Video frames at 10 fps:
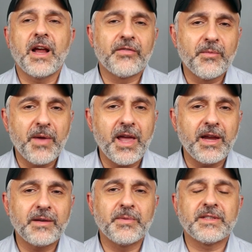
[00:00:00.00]
ever
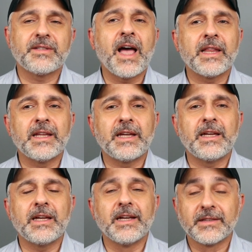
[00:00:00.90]
made, but
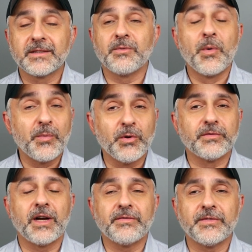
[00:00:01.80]
sadly, it's
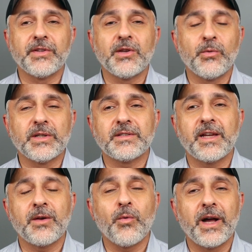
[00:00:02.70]
removed off of the
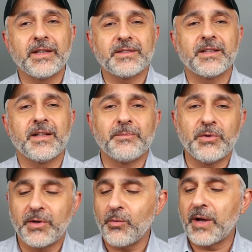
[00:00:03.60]
USA YSL
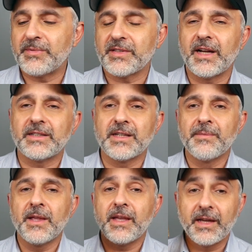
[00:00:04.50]
beauty website.
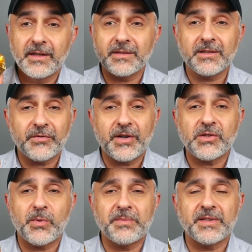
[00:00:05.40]
It is on the
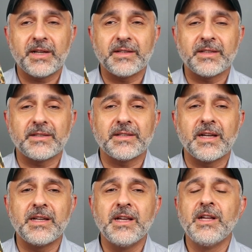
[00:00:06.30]
French website, as I
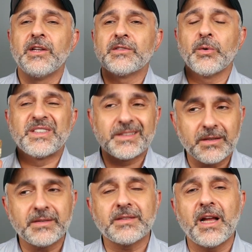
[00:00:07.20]
said, so it's
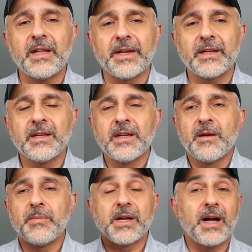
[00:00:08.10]
still selling,
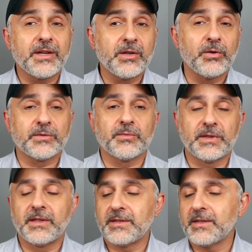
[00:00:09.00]
but God knows
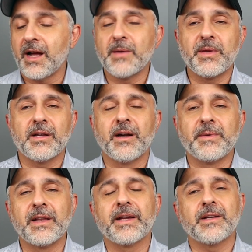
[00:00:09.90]
the timing. I
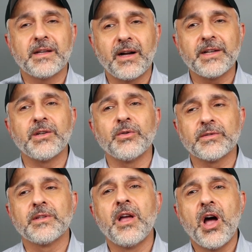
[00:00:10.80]
mean, like, God
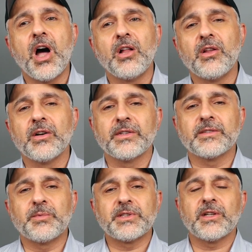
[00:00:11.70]
knows how long
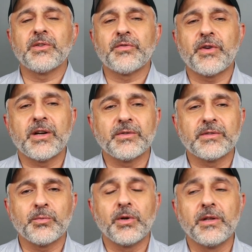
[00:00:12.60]
this particular
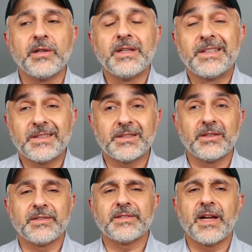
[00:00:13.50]
fragrance will
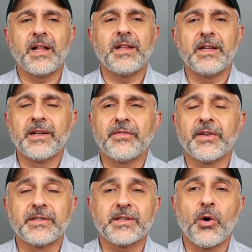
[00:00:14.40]
still sell and if
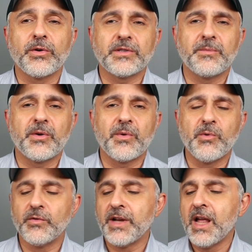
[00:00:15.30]
it's going to be
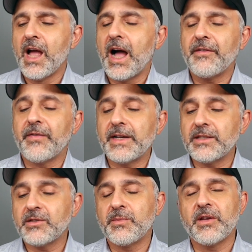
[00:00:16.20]
removed. I find
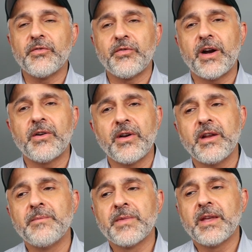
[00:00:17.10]
it to be a
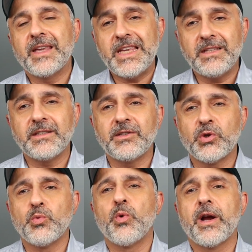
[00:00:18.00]
very easy
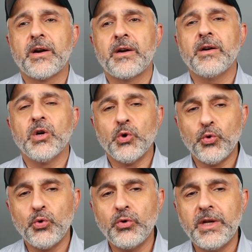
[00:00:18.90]
to wear
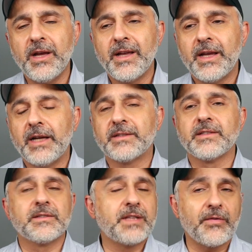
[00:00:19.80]
oud it's
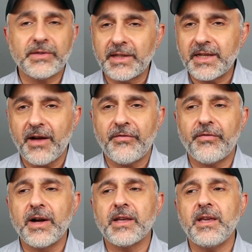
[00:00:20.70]
definitely not
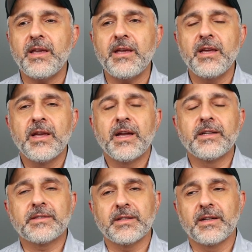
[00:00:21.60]
funky.
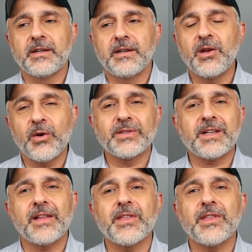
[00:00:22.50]
It's, uh, you know, it's got